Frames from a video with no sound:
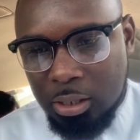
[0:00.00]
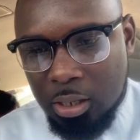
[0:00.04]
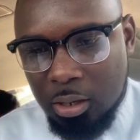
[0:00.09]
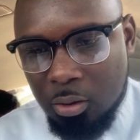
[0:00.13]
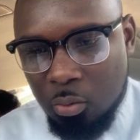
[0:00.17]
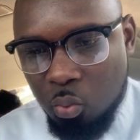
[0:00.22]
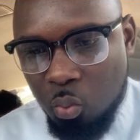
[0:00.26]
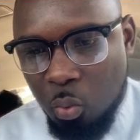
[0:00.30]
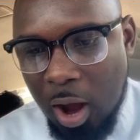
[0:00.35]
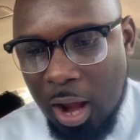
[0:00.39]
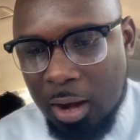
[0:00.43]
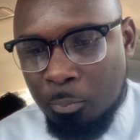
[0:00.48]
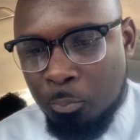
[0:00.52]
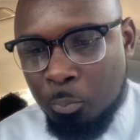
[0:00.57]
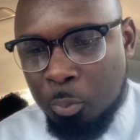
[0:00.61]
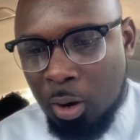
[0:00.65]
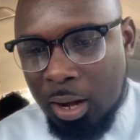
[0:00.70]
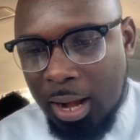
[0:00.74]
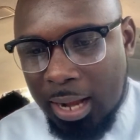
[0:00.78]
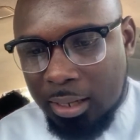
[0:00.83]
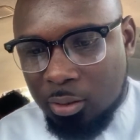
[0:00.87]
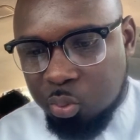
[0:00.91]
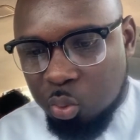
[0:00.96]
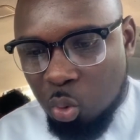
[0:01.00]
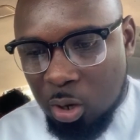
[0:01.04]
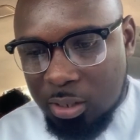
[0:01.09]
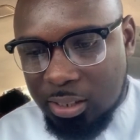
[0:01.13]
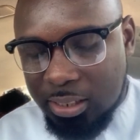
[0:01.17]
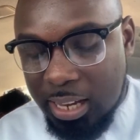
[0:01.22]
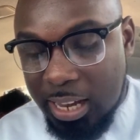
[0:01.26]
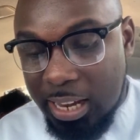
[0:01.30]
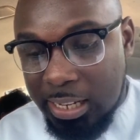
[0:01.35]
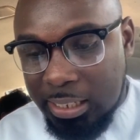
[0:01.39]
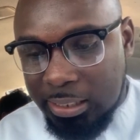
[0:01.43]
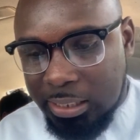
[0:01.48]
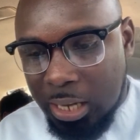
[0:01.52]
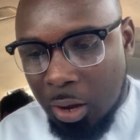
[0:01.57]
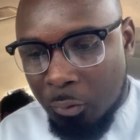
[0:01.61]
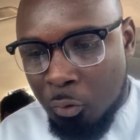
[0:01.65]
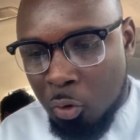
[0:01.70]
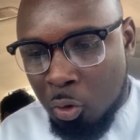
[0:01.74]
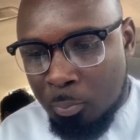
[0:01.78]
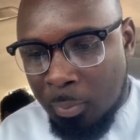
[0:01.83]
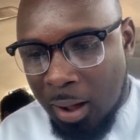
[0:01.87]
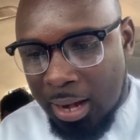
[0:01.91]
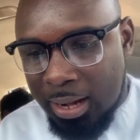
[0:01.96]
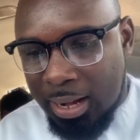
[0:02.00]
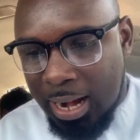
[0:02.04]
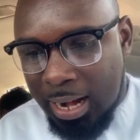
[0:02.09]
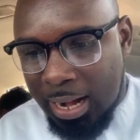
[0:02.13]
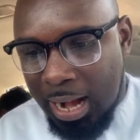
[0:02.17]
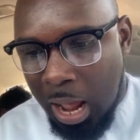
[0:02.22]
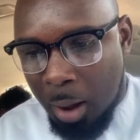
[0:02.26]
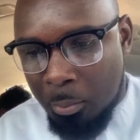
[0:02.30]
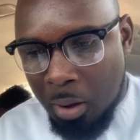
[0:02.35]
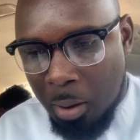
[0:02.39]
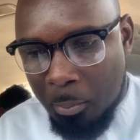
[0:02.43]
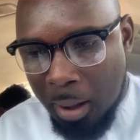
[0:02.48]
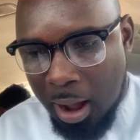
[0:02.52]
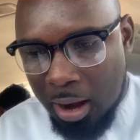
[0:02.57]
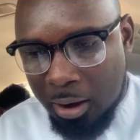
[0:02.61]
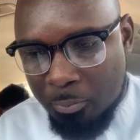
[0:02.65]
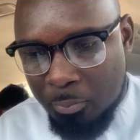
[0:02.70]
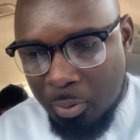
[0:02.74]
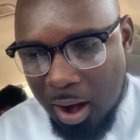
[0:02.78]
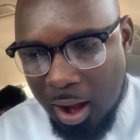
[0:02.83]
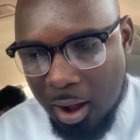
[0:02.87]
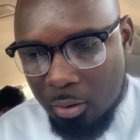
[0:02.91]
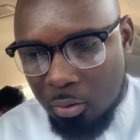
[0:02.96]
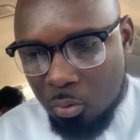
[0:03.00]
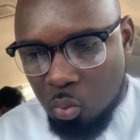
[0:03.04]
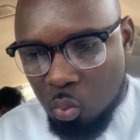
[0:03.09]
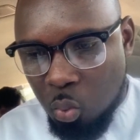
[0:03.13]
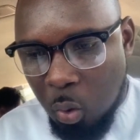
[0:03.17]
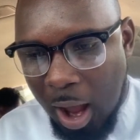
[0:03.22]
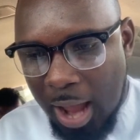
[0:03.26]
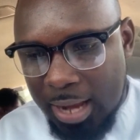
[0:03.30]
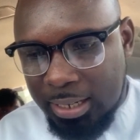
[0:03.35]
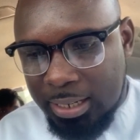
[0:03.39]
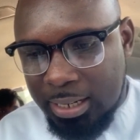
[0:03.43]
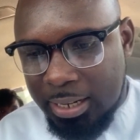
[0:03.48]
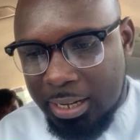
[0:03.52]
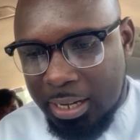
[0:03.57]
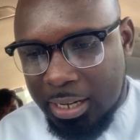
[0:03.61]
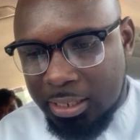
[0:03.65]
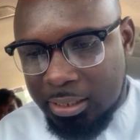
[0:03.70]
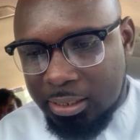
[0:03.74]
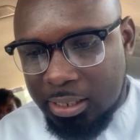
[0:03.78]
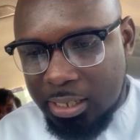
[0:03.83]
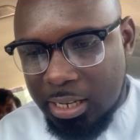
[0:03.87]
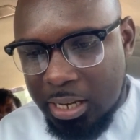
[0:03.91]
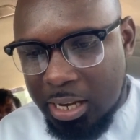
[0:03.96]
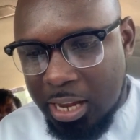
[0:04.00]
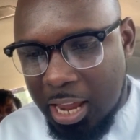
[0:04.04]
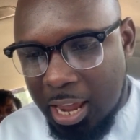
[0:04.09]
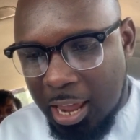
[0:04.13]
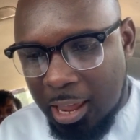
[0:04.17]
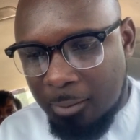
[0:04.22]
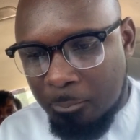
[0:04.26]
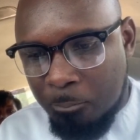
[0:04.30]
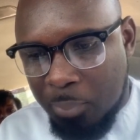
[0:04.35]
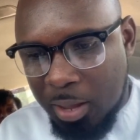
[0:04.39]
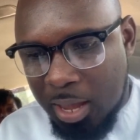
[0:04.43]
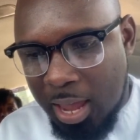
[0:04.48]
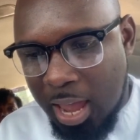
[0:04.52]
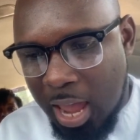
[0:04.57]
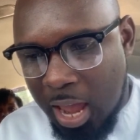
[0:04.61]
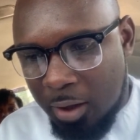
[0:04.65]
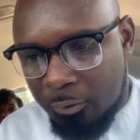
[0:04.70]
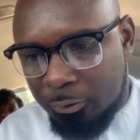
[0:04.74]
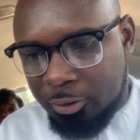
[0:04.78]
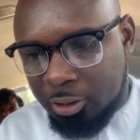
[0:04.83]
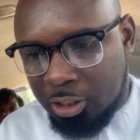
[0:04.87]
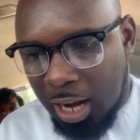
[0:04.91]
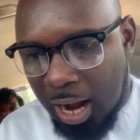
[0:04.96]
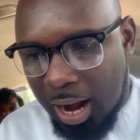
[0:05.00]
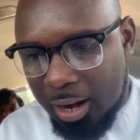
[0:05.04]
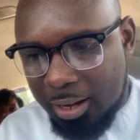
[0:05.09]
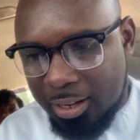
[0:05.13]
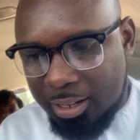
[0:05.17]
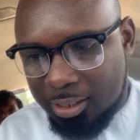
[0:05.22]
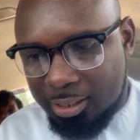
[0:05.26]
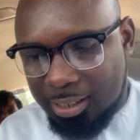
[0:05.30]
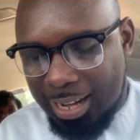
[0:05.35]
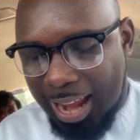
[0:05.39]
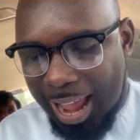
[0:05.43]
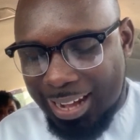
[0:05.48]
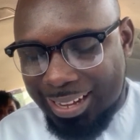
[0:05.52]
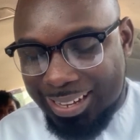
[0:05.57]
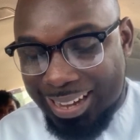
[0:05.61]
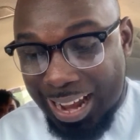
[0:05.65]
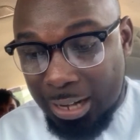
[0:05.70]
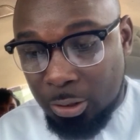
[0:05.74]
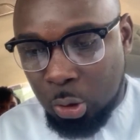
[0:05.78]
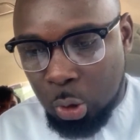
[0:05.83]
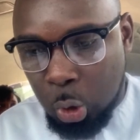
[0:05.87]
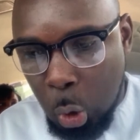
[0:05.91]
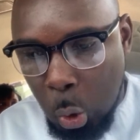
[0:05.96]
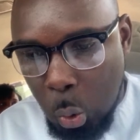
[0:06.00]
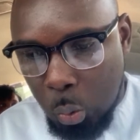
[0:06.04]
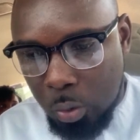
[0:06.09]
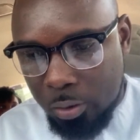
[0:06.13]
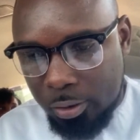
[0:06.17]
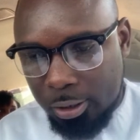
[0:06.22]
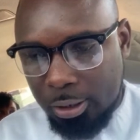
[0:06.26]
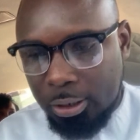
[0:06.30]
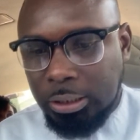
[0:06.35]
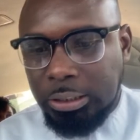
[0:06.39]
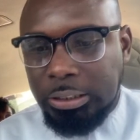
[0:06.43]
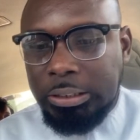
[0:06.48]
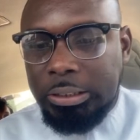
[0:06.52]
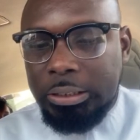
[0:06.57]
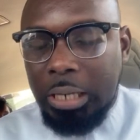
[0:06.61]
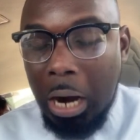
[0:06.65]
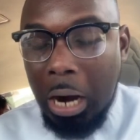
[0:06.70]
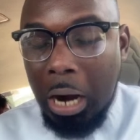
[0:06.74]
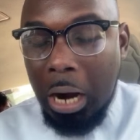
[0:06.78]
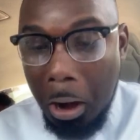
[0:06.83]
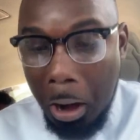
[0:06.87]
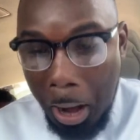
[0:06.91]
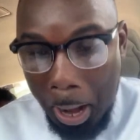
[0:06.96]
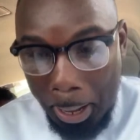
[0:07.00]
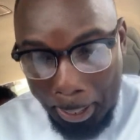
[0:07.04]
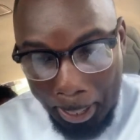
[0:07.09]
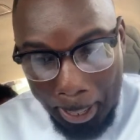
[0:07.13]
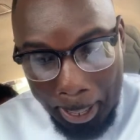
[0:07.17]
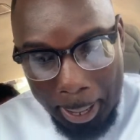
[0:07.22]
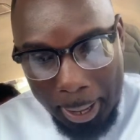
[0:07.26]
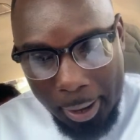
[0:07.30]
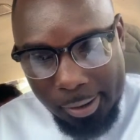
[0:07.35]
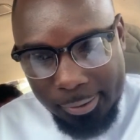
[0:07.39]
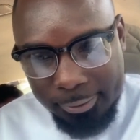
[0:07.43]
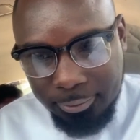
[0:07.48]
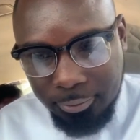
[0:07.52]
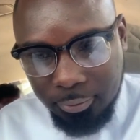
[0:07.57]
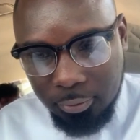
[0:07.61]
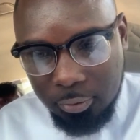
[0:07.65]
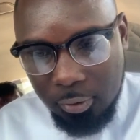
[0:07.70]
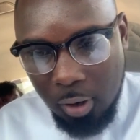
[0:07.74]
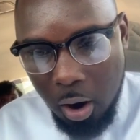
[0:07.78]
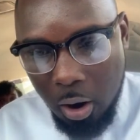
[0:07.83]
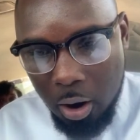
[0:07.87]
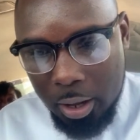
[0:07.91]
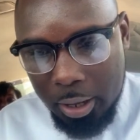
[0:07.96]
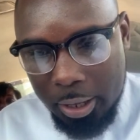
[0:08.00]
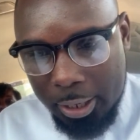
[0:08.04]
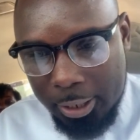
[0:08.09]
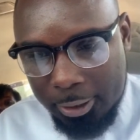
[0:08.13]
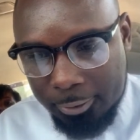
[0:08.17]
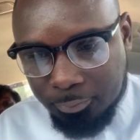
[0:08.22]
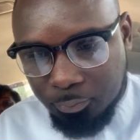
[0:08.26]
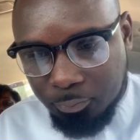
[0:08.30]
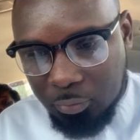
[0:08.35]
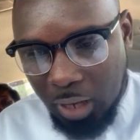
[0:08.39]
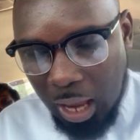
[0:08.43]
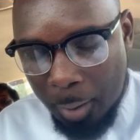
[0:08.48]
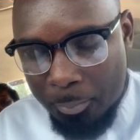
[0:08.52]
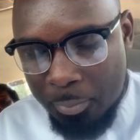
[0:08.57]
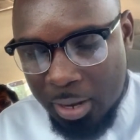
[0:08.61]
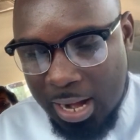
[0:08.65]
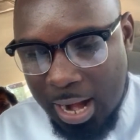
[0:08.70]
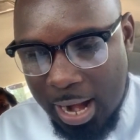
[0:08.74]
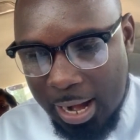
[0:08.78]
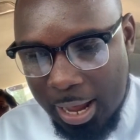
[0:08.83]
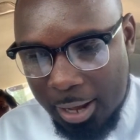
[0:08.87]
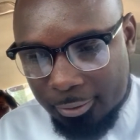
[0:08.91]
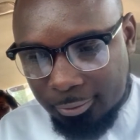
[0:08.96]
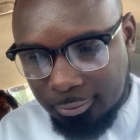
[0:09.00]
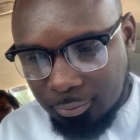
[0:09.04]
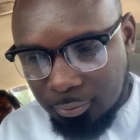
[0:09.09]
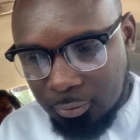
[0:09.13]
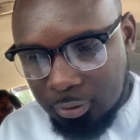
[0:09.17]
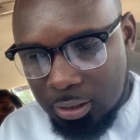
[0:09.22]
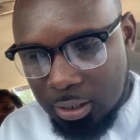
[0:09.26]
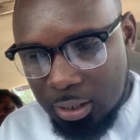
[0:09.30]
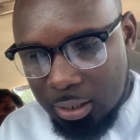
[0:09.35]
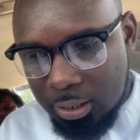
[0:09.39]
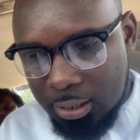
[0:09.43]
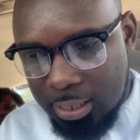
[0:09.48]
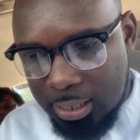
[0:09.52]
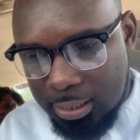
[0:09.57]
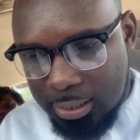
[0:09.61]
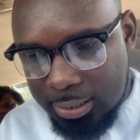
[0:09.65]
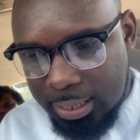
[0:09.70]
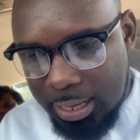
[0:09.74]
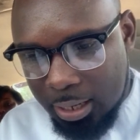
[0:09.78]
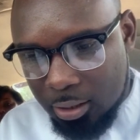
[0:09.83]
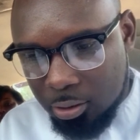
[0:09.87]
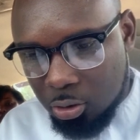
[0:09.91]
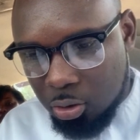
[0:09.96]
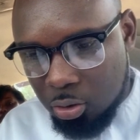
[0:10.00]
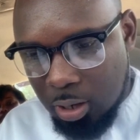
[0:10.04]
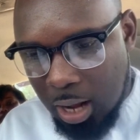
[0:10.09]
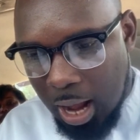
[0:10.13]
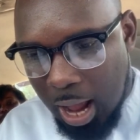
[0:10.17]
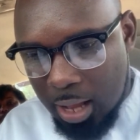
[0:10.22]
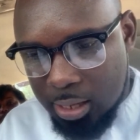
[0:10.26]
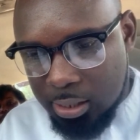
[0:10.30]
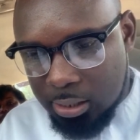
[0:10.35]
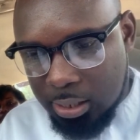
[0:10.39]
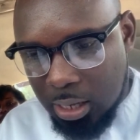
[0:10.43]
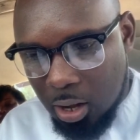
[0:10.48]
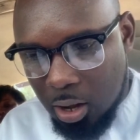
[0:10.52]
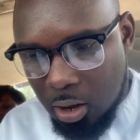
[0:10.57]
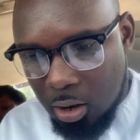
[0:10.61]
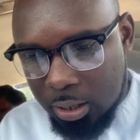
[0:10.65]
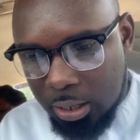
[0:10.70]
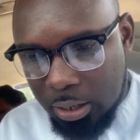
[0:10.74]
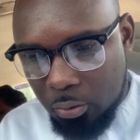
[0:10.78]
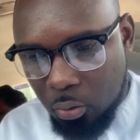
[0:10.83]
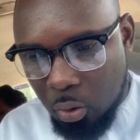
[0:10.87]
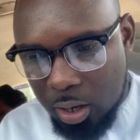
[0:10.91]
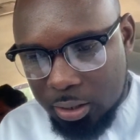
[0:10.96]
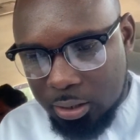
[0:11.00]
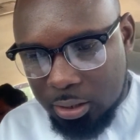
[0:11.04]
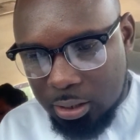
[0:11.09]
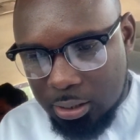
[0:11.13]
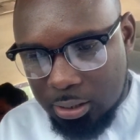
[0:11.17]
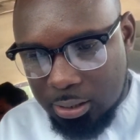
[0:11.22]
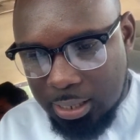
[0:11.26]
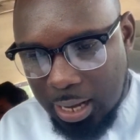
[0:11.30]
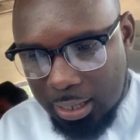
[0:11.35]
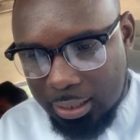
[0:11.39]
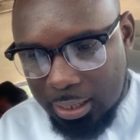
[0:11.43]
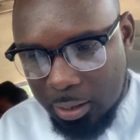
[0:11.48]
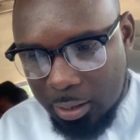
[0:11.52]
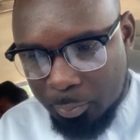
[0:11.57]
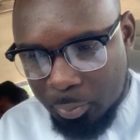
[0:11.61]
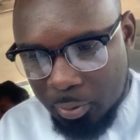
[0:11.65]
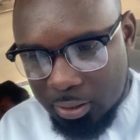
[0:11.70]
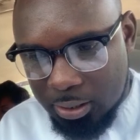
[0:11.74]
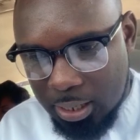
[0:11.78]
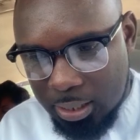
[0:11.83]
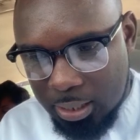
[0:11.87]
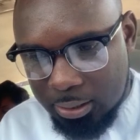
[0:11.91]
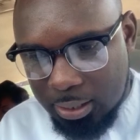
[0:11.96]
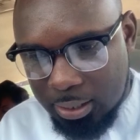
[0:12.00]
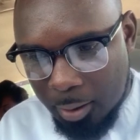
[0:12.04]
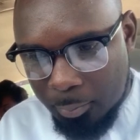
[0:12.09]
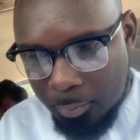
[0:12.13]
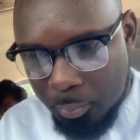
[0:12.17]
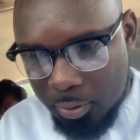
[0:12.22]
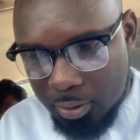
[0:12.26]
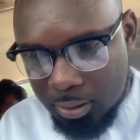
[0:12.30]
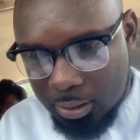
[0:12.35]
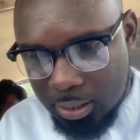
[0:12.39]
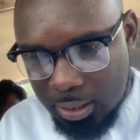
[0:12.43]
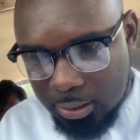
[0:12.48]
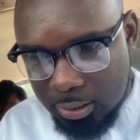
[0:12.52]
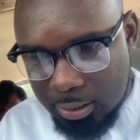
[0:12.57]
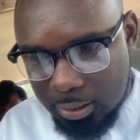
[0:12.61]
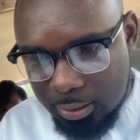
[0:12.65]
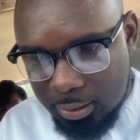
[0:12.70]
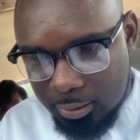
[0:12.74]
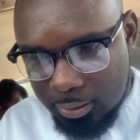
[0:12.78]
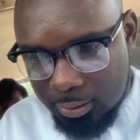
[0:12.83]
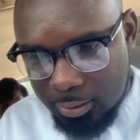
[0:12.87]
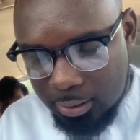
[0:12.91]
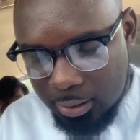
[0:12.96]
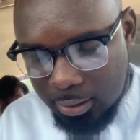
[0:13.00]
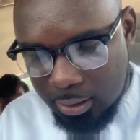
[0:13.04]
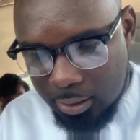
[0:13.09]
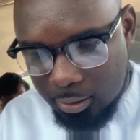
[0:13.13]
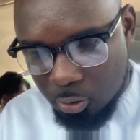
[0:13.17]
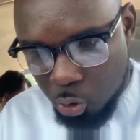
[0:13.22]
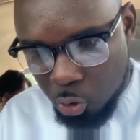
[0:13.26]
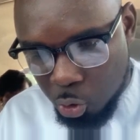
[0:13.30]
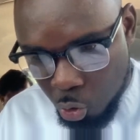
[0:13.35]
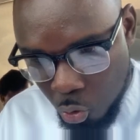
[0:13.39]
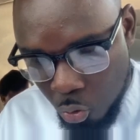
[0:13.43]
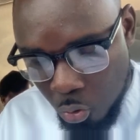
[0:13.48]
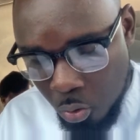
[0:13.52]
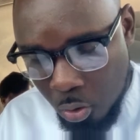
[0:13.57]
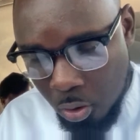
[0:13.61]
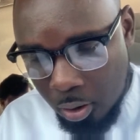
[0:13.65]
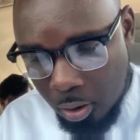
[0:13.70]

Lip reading: When Bullet was interviewed by Nanama McBrown, why didn't he behave childish like that too? Okay, Abinana, this girl should answer all the questions that the presenter presenting it to.